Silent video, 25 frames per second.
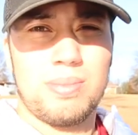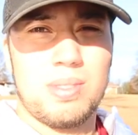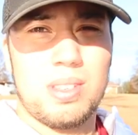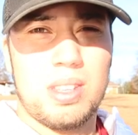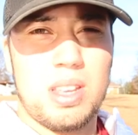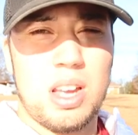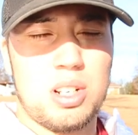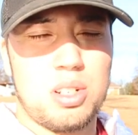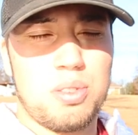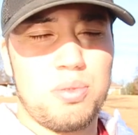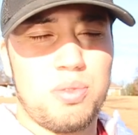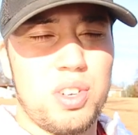
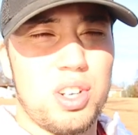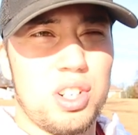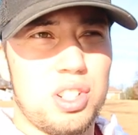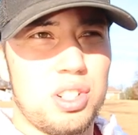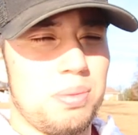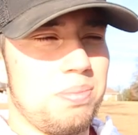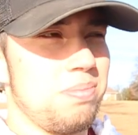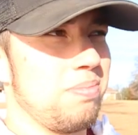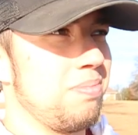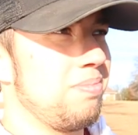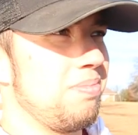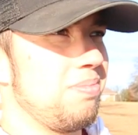catch some
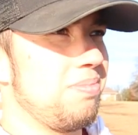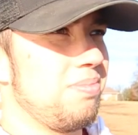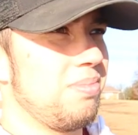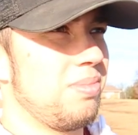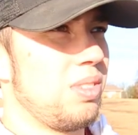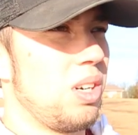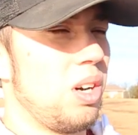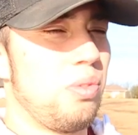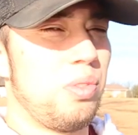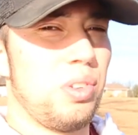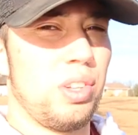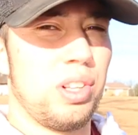fish,
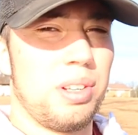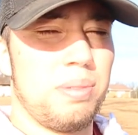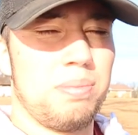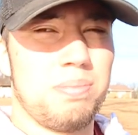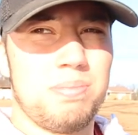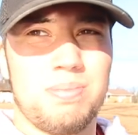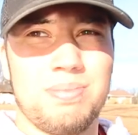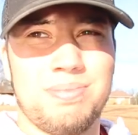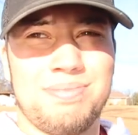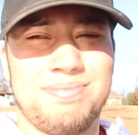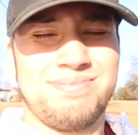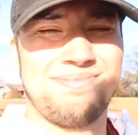hopefully.
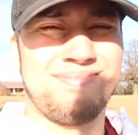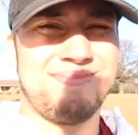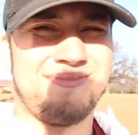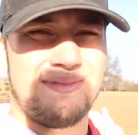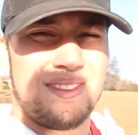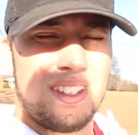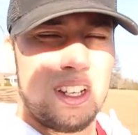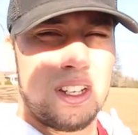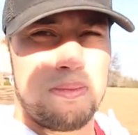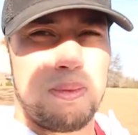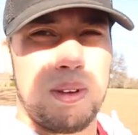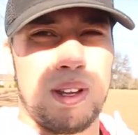
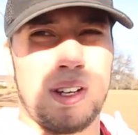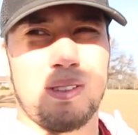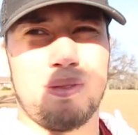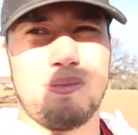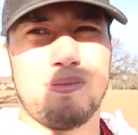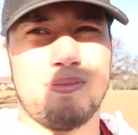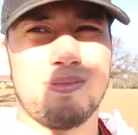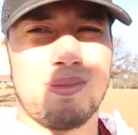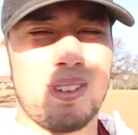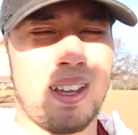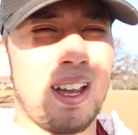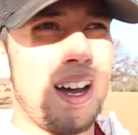It's been
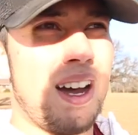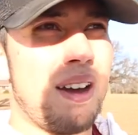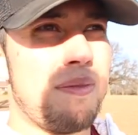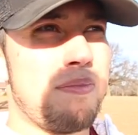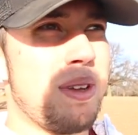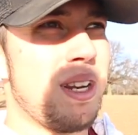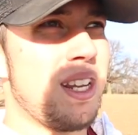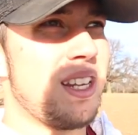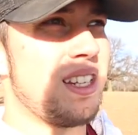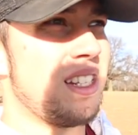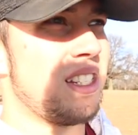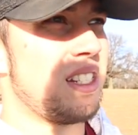a hot
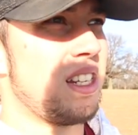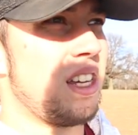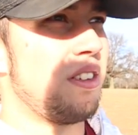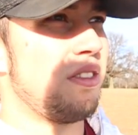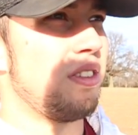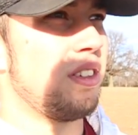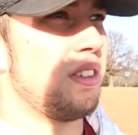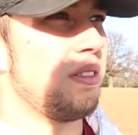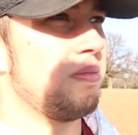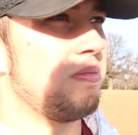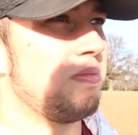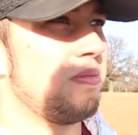minute since
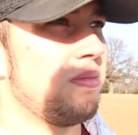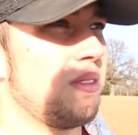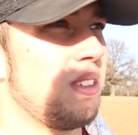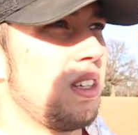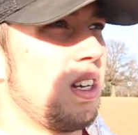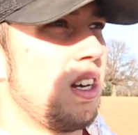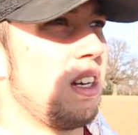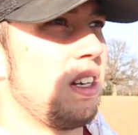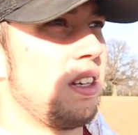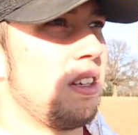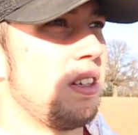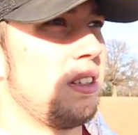I've
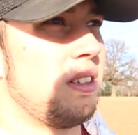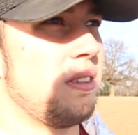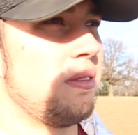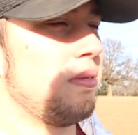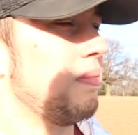caught a